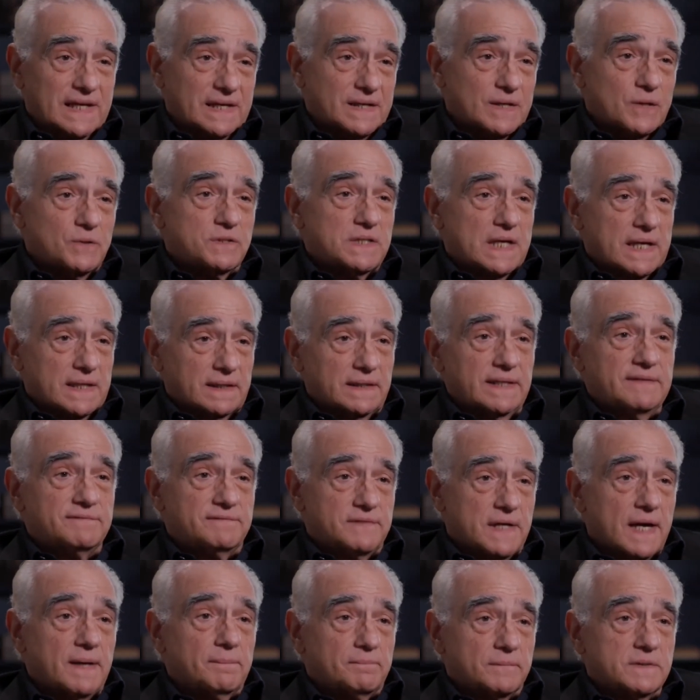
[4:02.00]
He knows how to live.
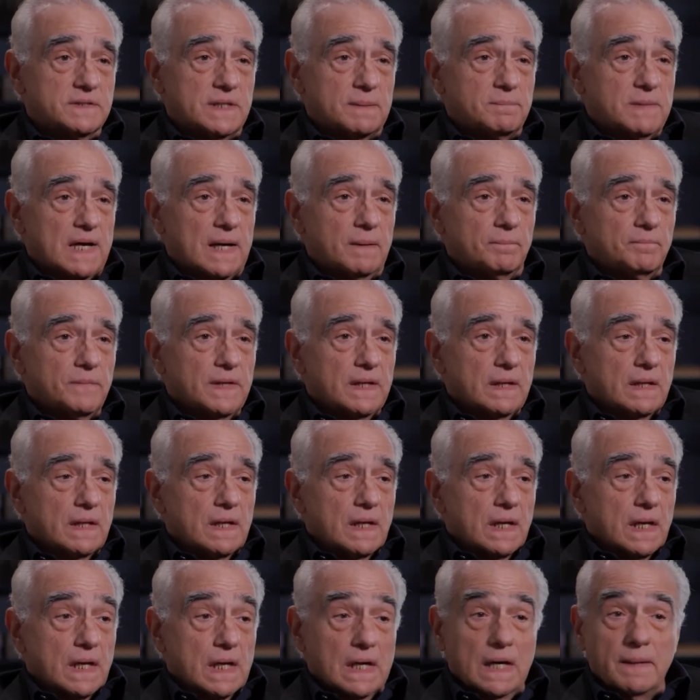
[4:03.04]
Yeah, somehow.
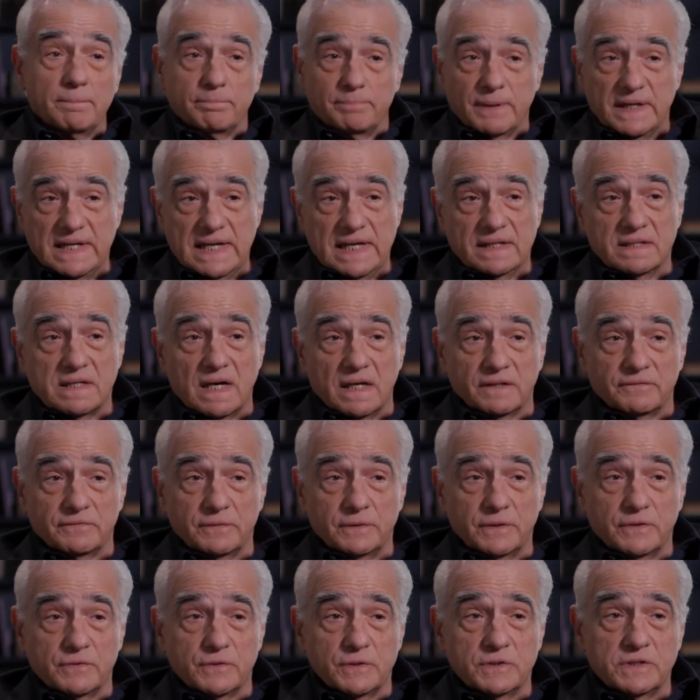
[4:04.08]
But he had gone through
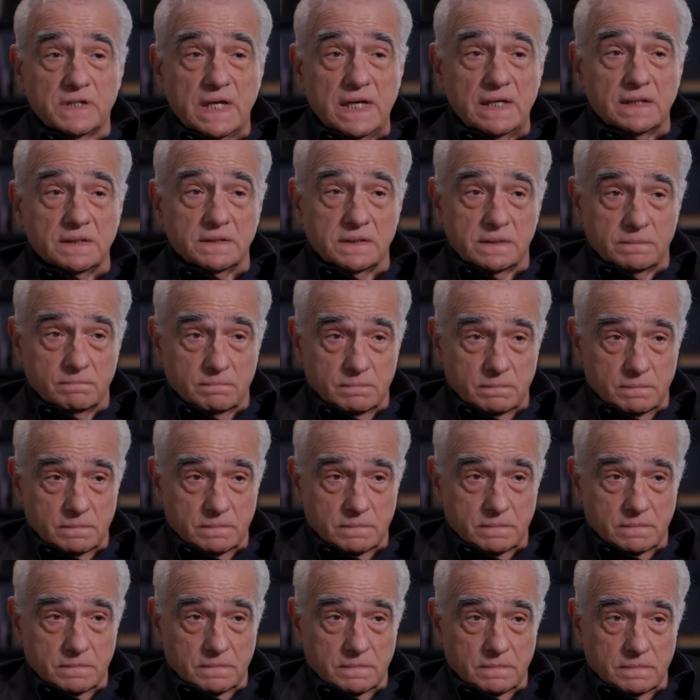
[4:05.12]
the Crusades.
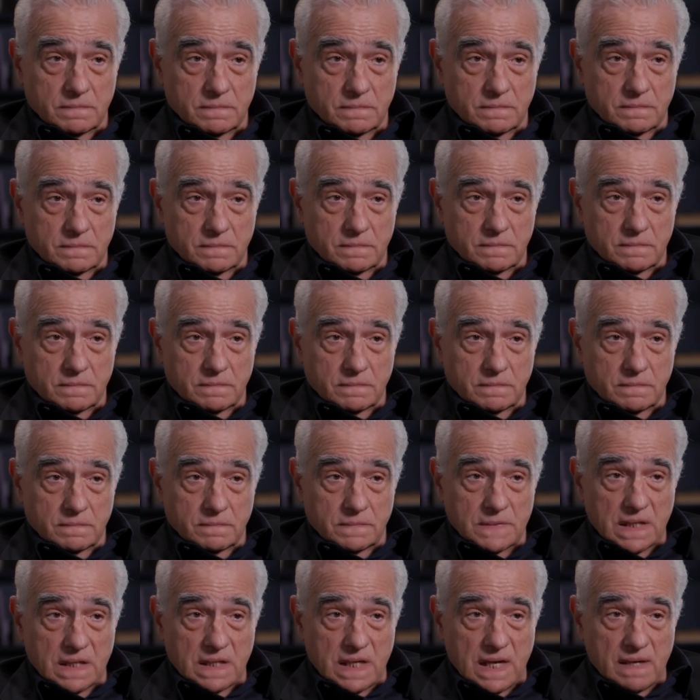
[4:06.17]

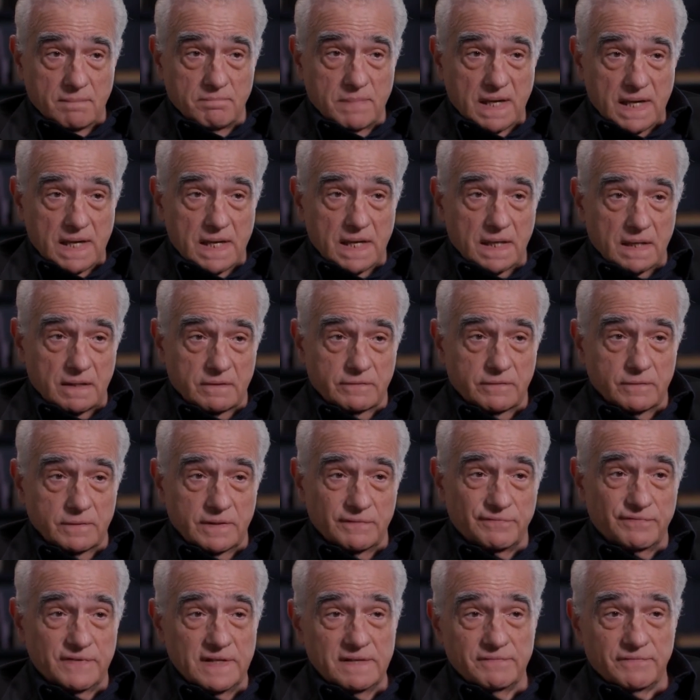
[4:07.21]
He came back through
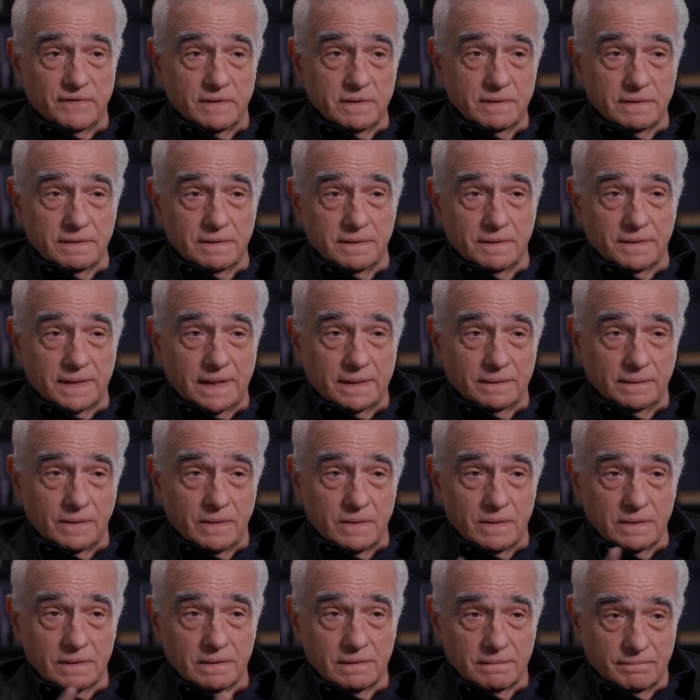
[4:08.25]
the fever. That
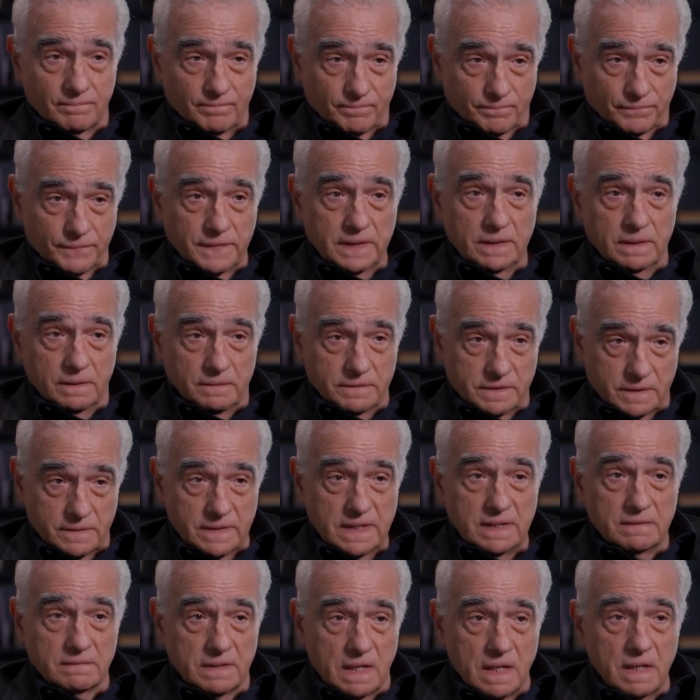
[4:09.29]
long. So
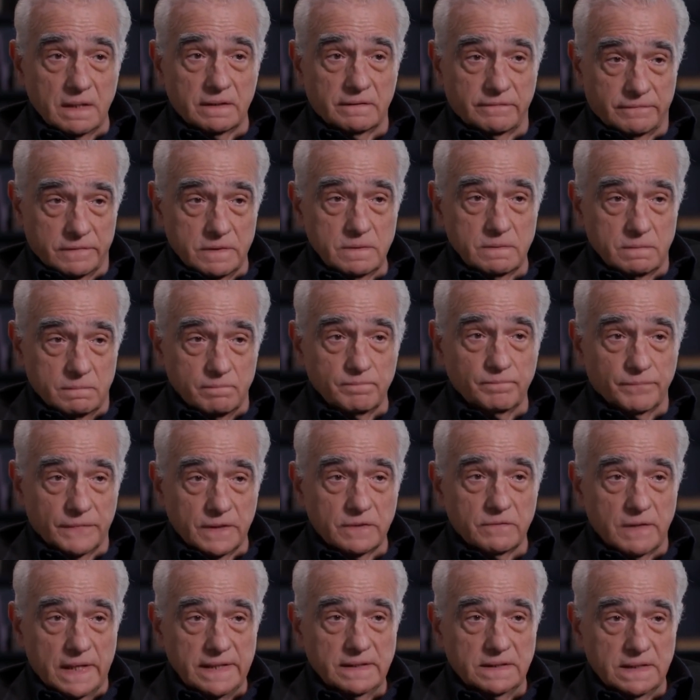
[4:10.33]
he had gone through
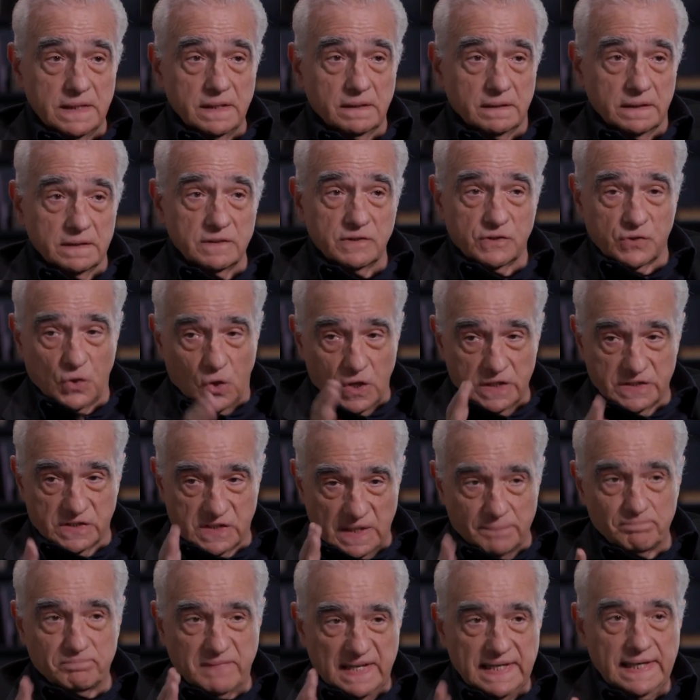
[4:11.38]
a great deal and saw
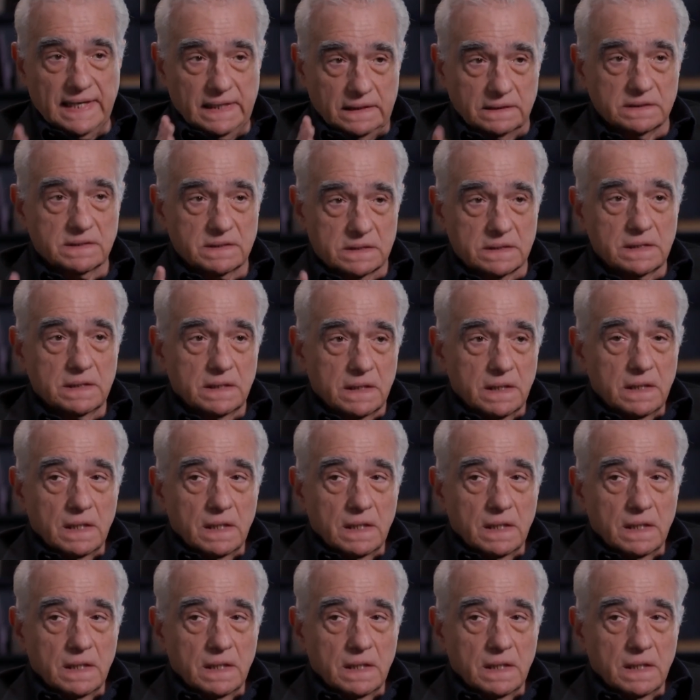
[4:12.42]
something else,